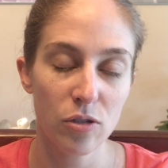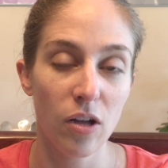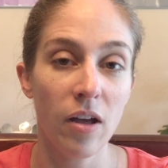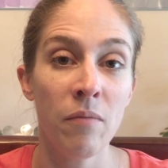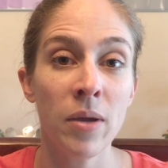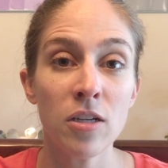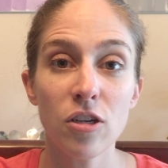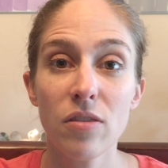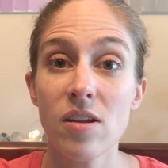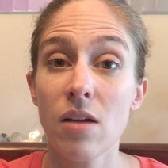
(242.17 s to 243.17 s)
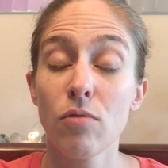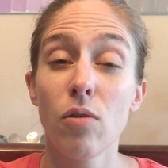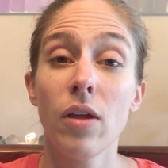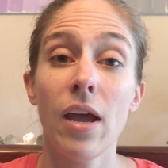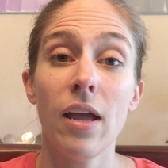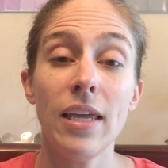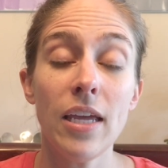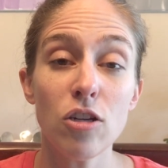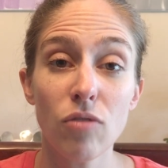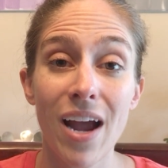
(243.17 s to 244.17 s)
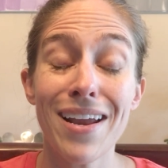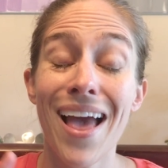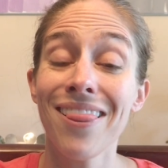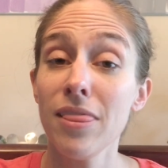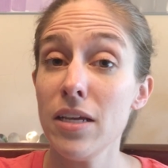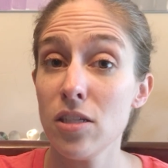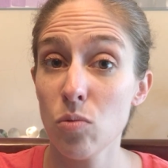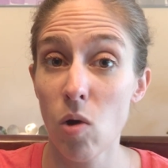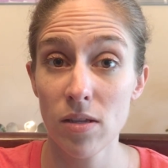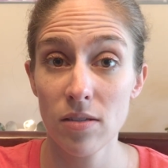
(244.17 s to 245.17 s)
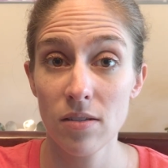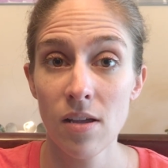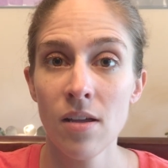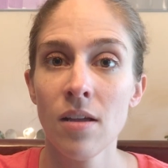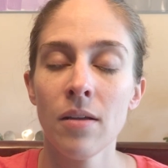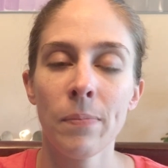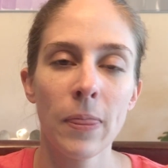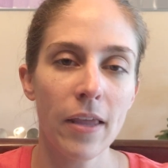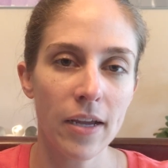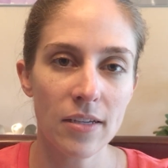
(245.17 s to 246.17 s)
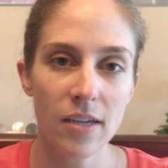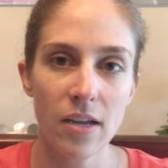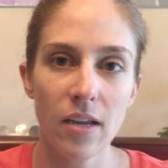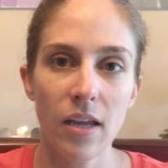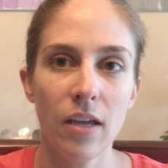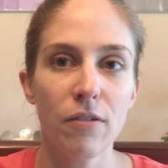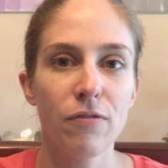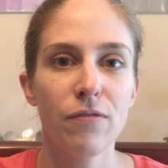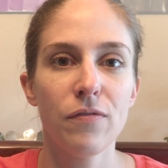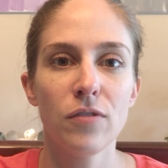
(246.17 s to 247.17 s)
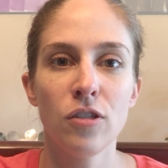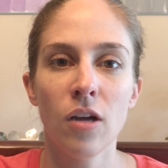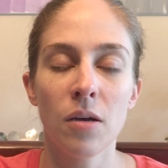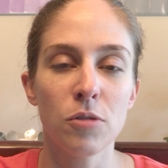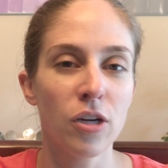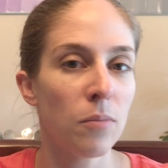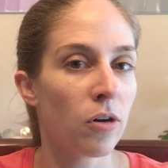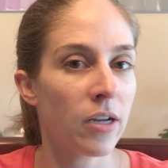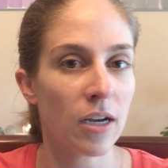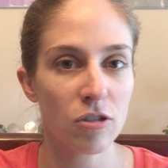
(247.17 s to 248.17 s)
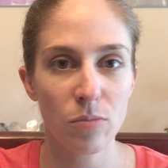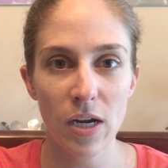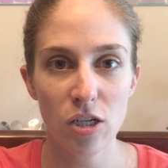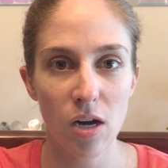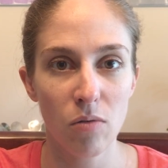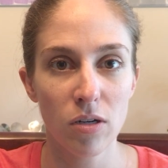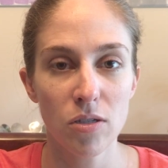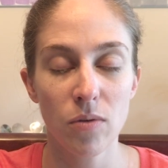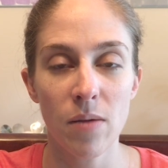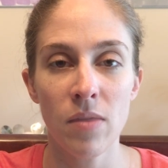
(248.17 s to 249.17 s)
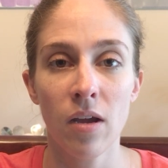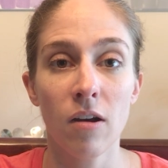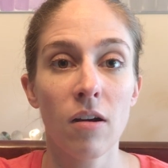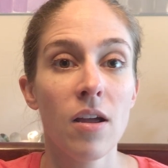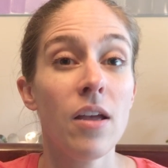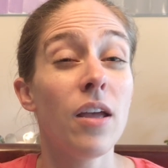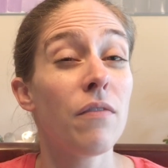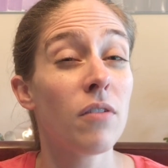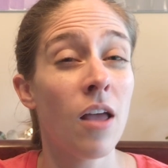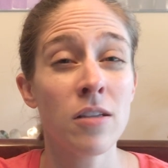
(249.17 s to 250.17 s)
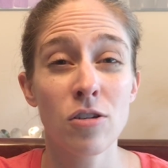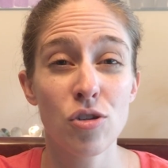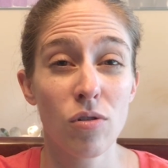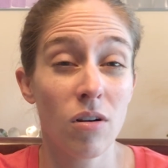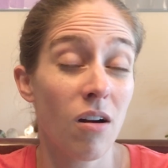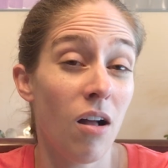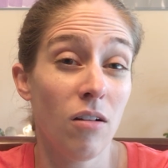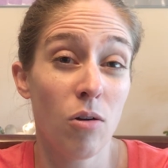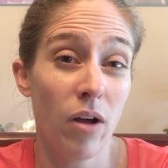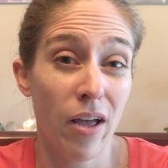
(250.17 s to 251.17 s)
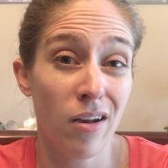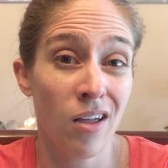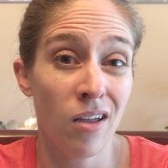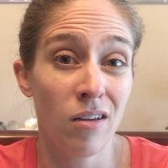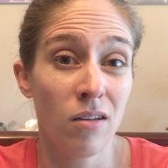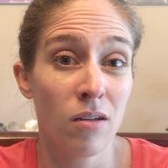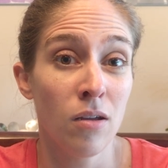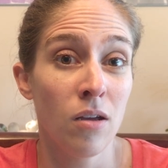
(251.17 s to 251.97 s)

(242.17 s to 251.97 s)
So I'll have made sure that I rode each ride at least once. Like I said, if during morning extra magic hours when I'm there, if the lines are shorter, I'll go ahead and